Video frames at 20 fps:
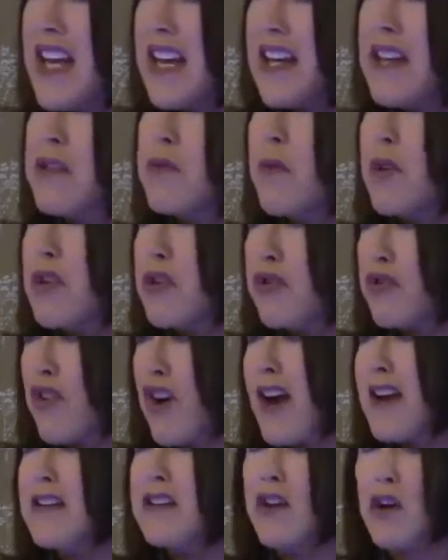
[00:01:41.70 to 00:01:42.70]
is when you're
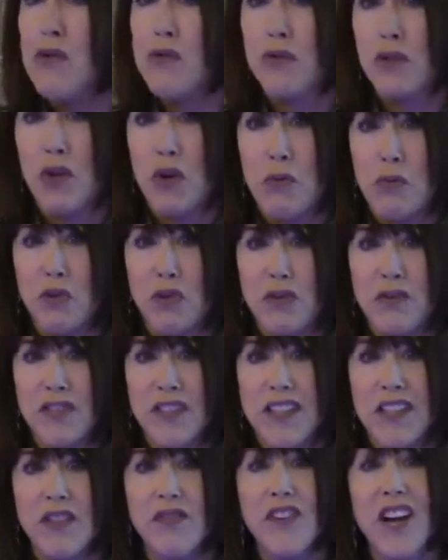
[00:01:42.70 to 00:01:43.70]
trying to go global
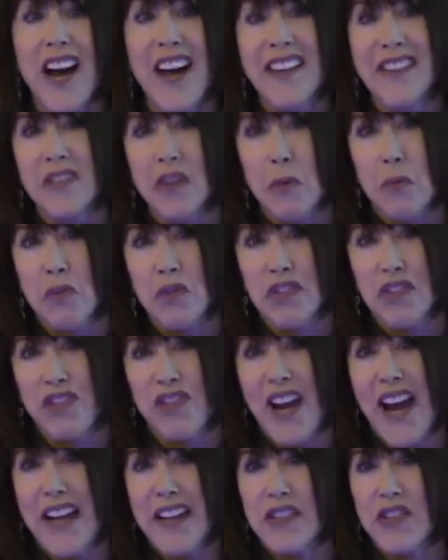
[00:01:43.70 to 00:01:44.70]
and you've got a global
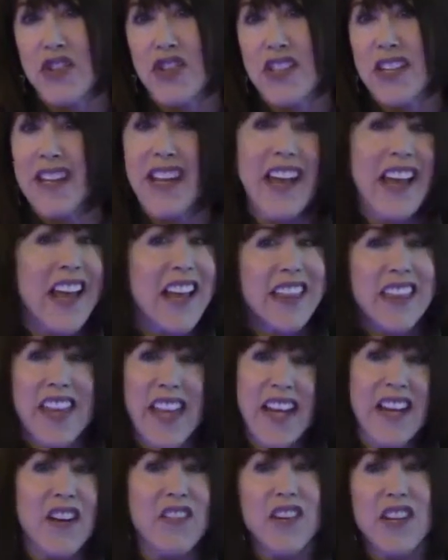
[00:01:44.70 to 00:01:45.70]
strategy,
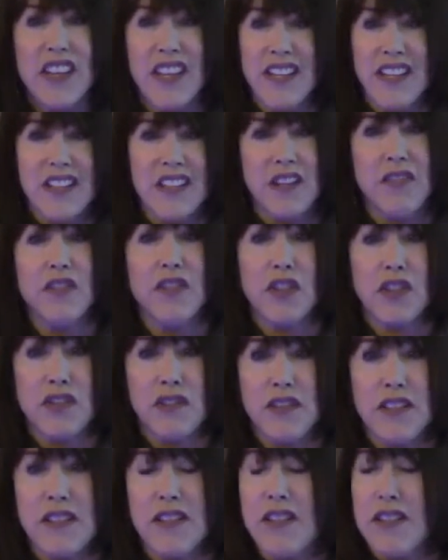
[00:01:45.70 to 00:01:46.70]
then everything
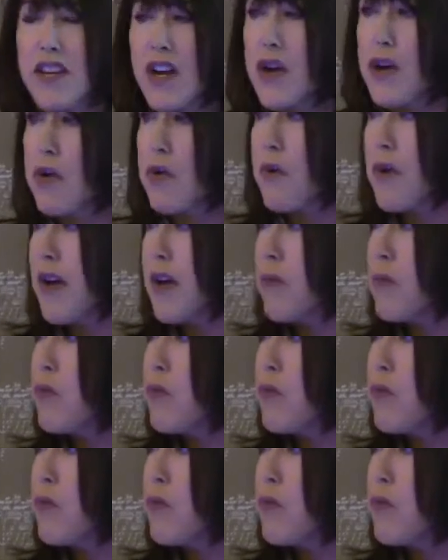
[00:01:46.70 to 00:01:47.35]
differs. And so at